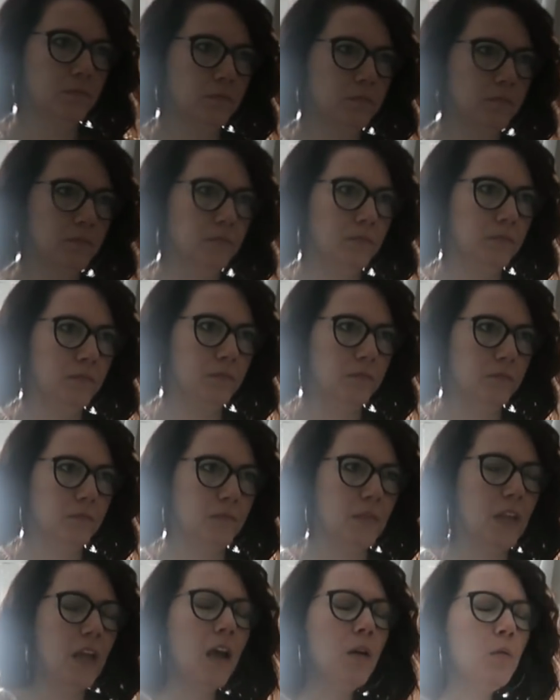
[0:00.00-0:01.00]
she wakes him
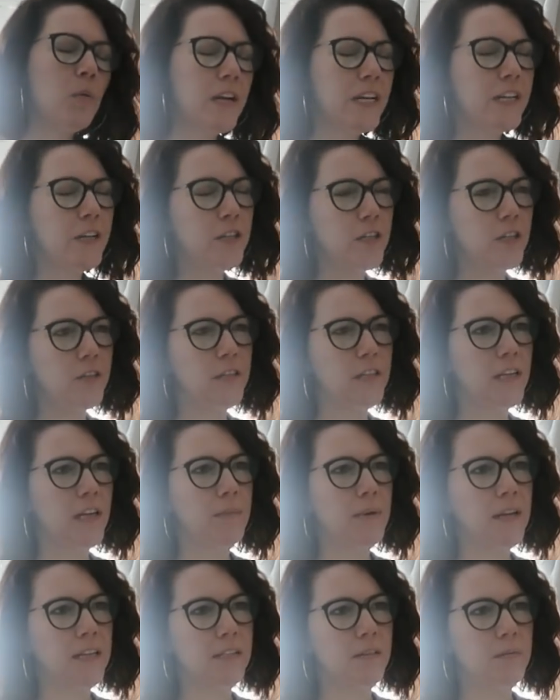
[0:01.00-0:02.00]
up. And when are you due to
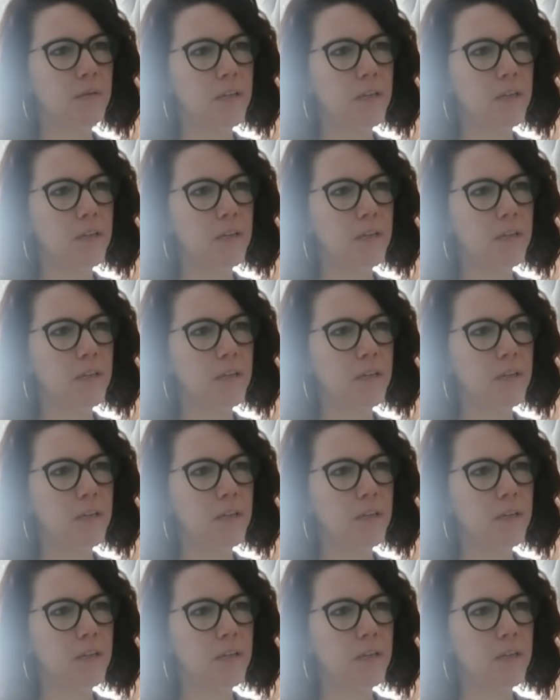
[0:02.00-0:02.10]
go back